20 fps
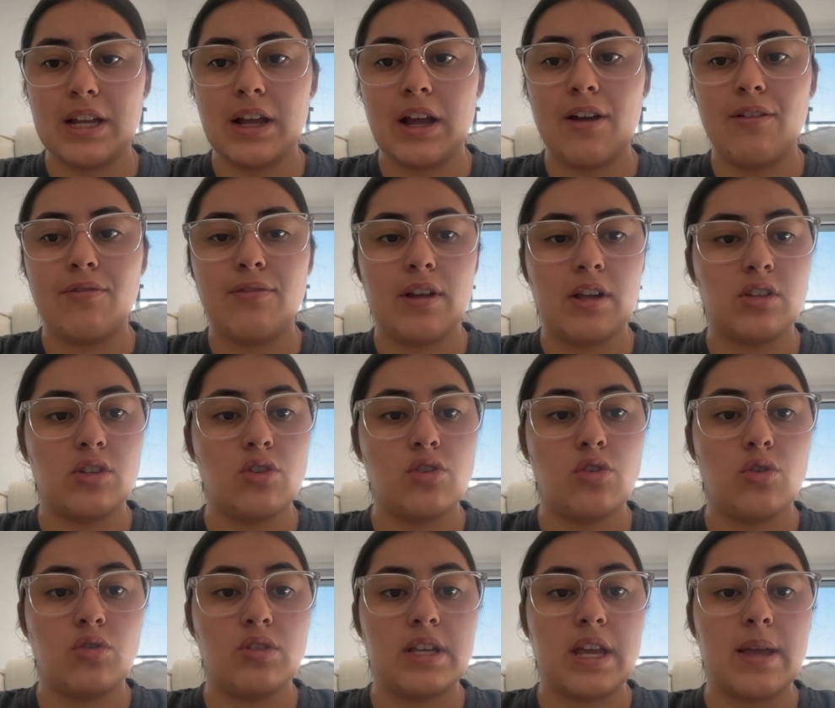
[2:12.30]
affect
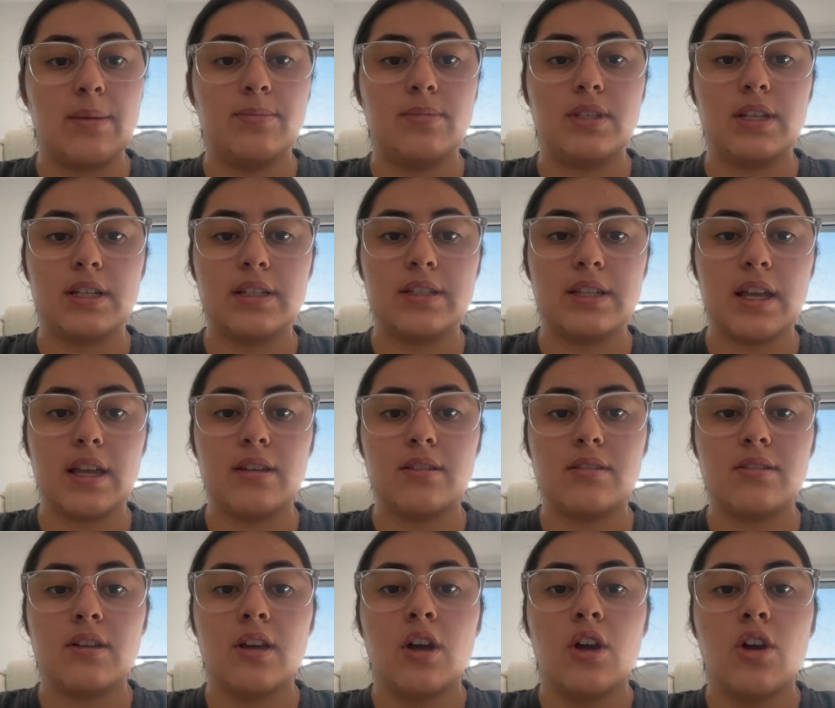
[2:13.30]
your team's
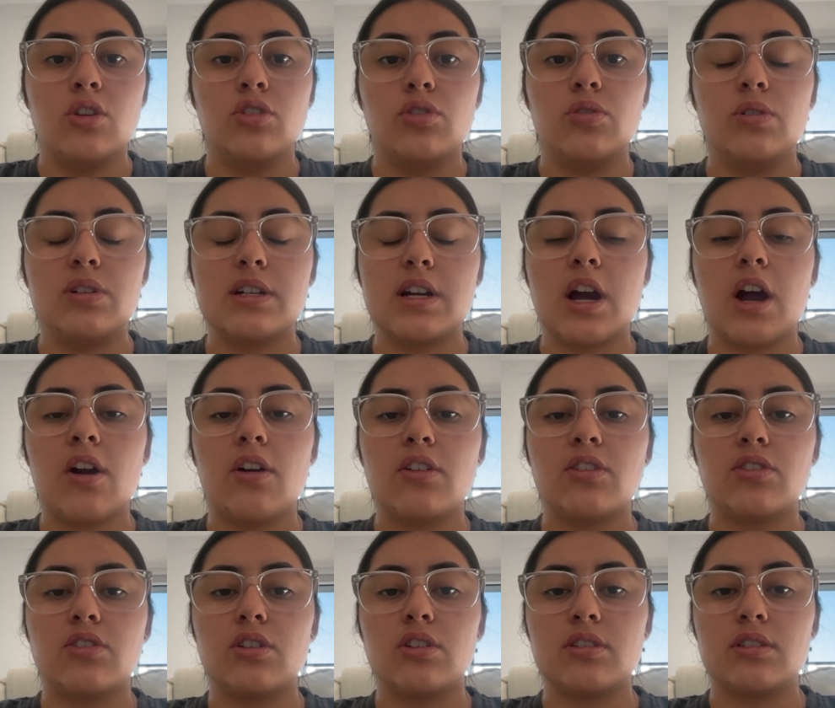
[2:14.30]
success, to
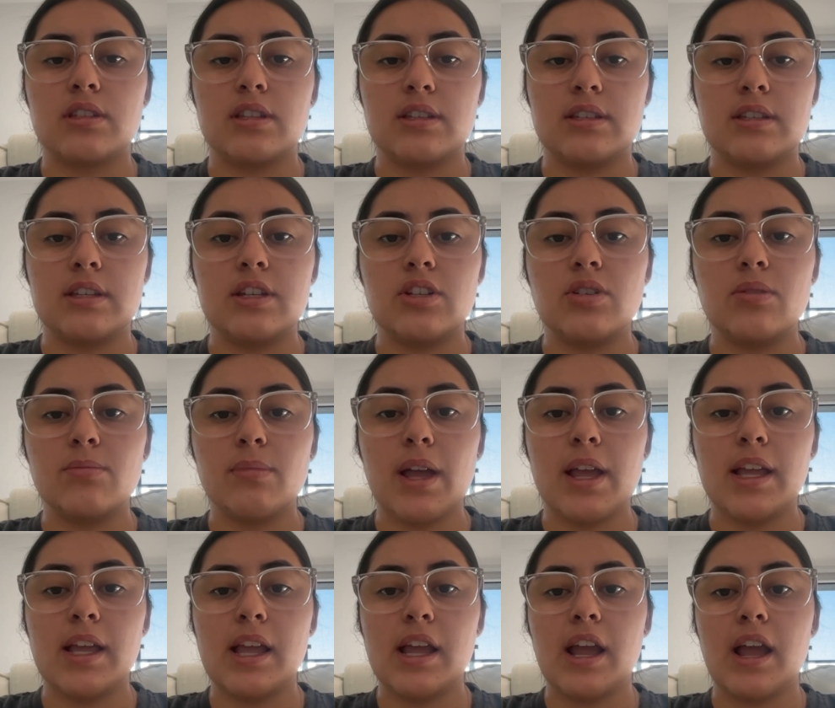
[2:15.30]
encourage
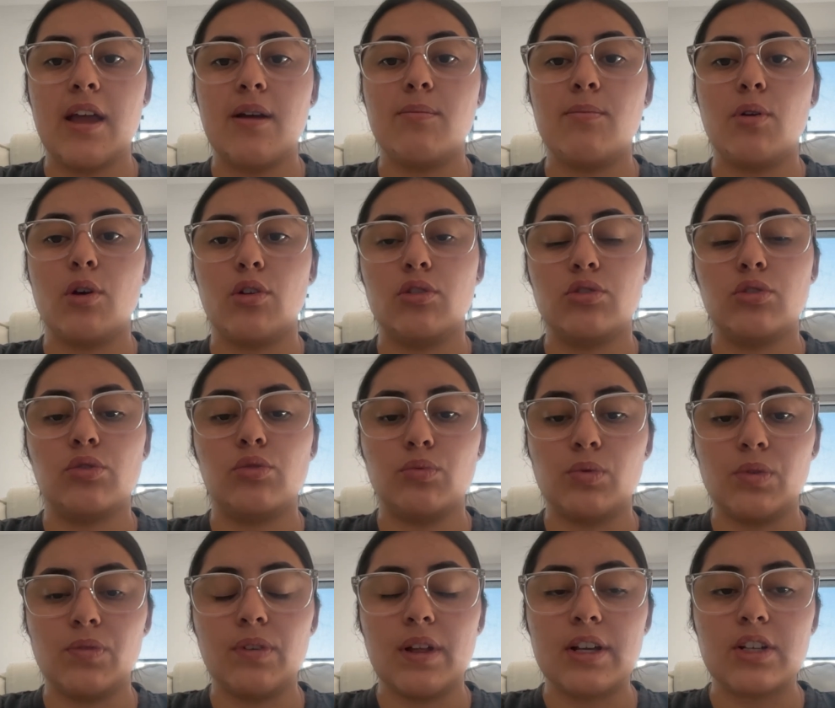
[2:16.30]
decision-making and personal
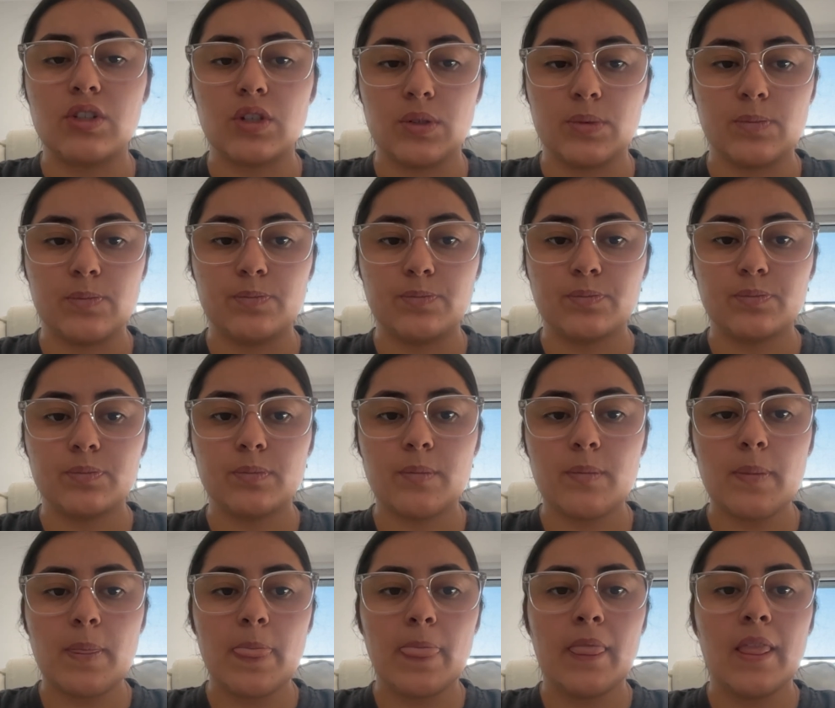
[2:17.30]
reflection.
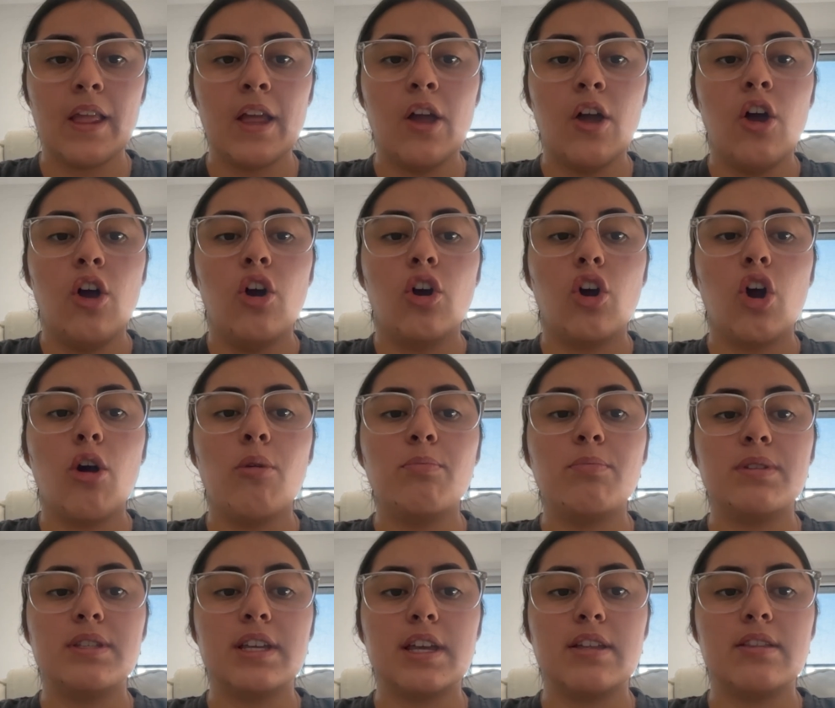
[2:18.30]

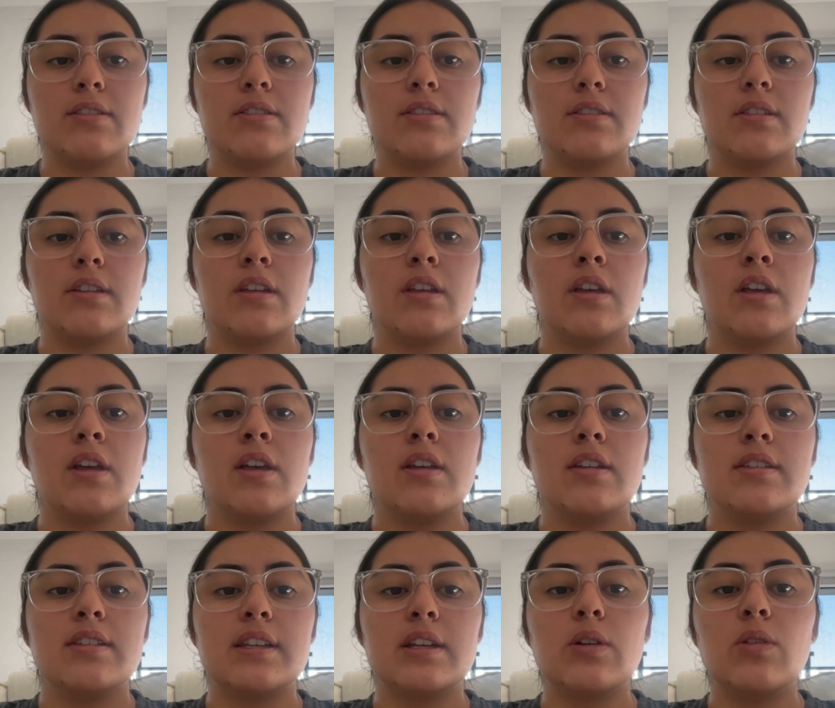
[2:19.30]
Competence.
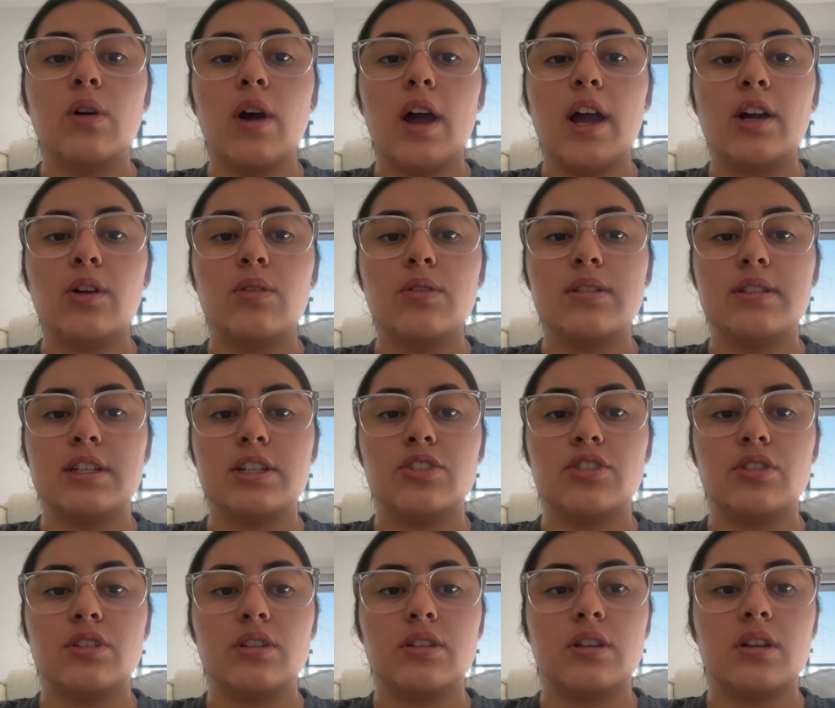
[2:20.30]
Skill
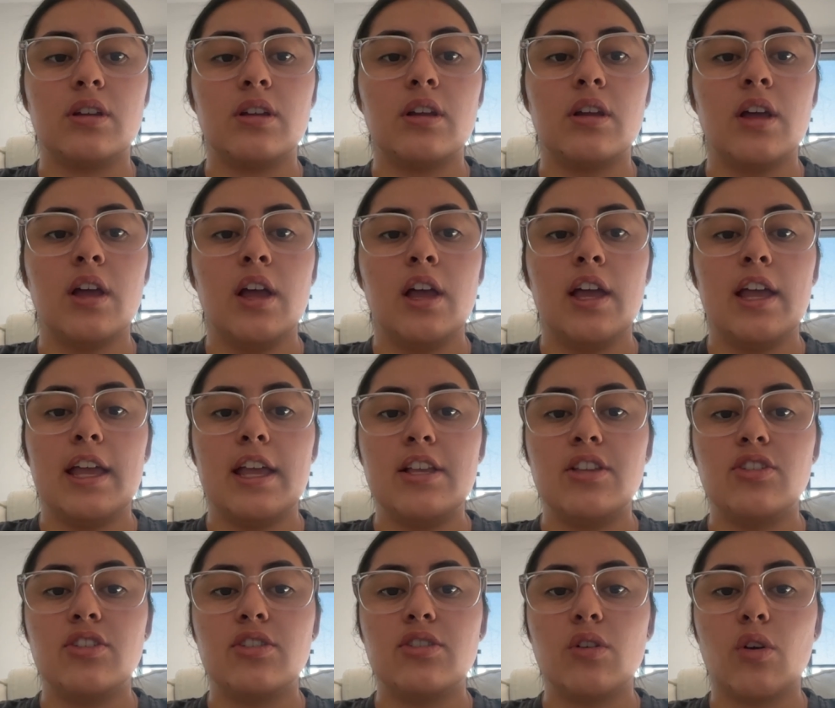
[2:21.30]
acquisition
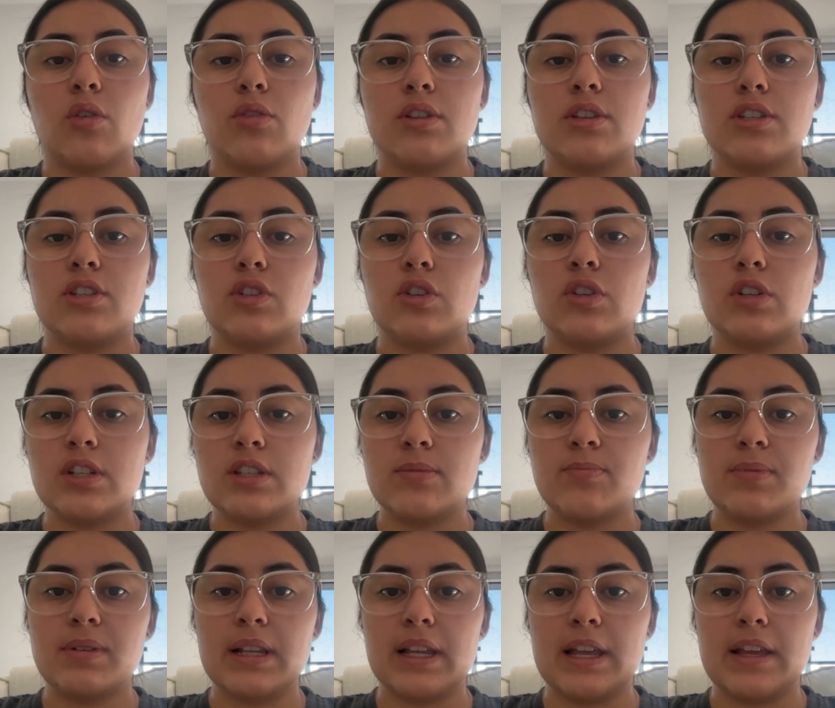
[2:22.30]
hinges on the student's
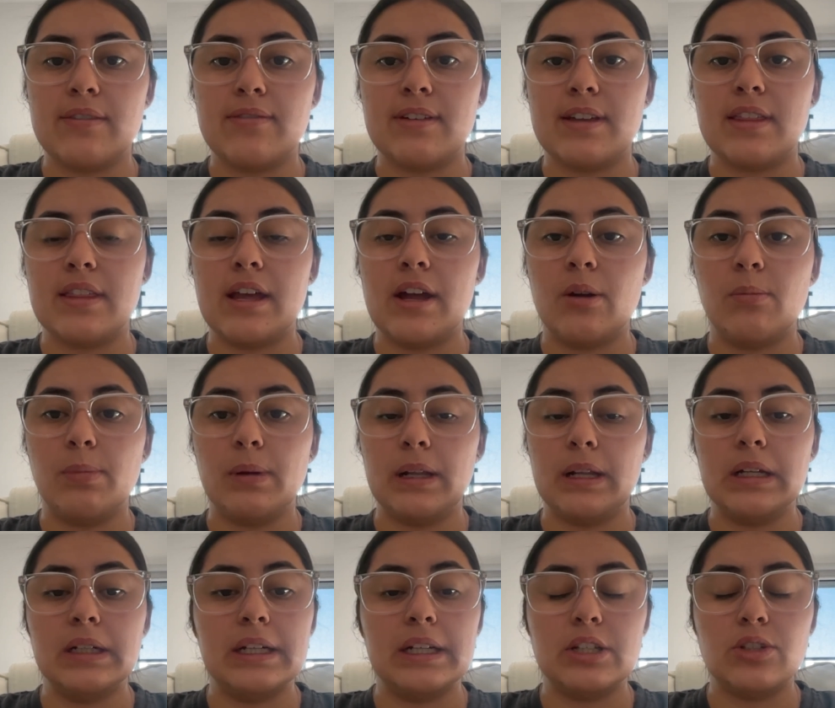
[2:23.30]
belief in their
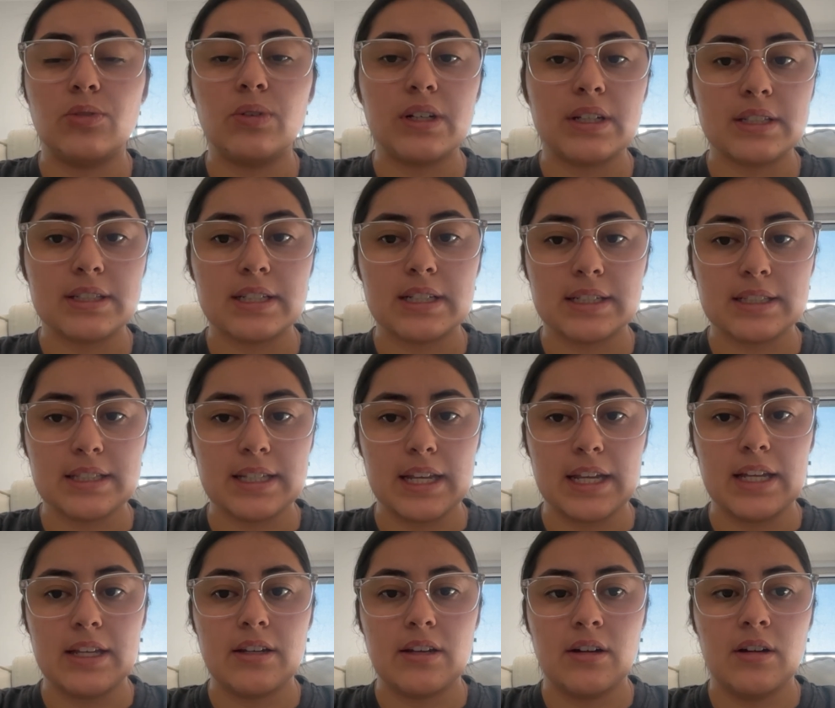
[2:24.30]
ability to
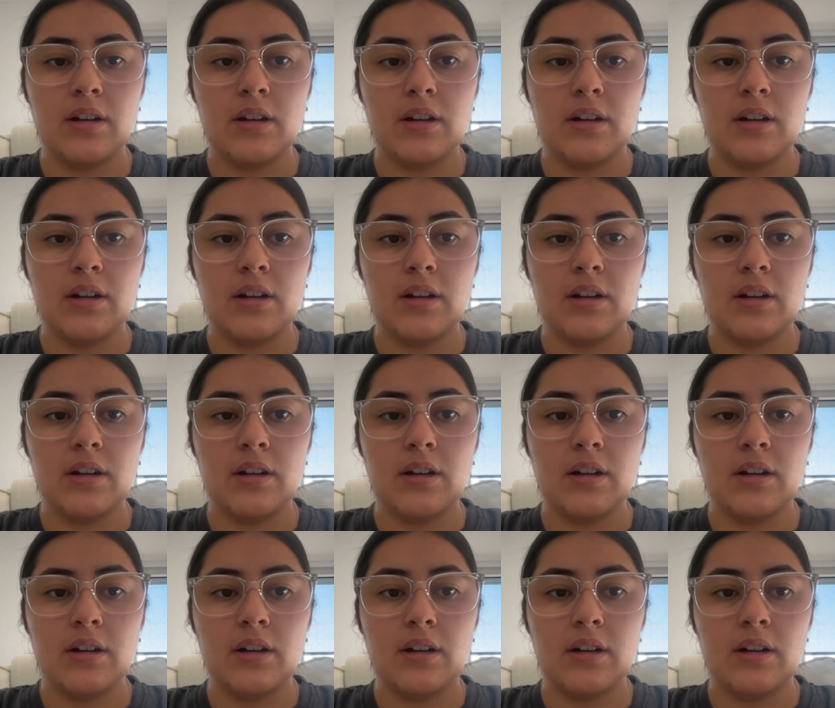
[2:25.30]
succeed.